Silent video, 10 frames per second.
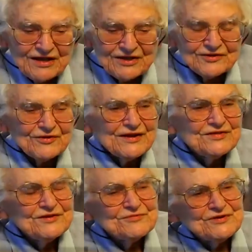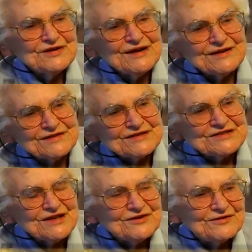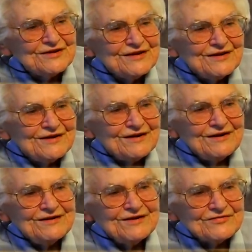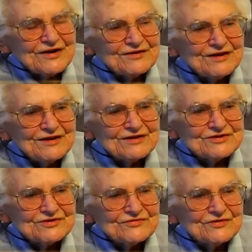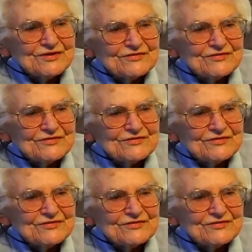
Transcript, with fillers: You know, I think we're not at the center of our knowledge of